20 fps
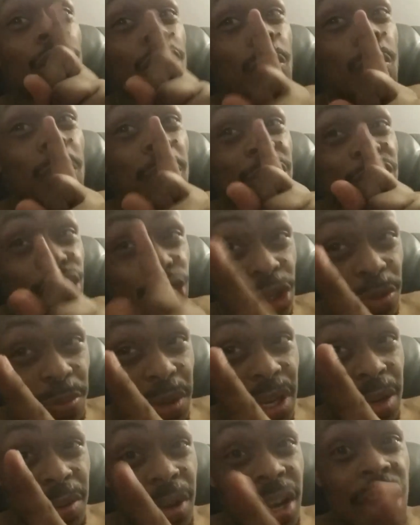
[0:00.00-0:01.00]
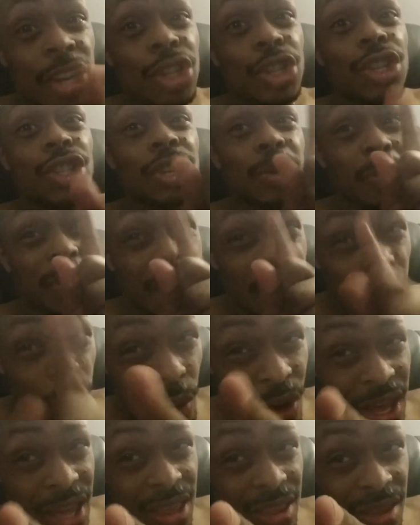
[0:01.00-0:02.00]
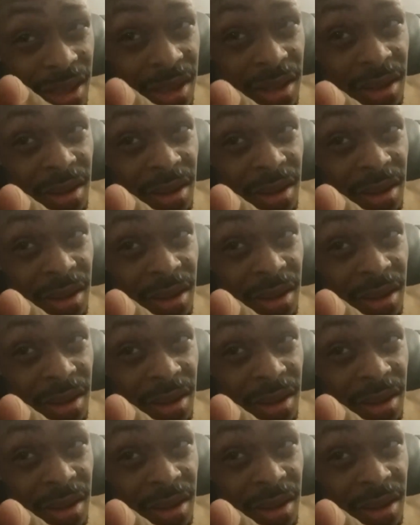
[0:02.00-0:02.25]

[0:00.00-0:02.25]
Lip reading: a good woman should be. She should be a queen.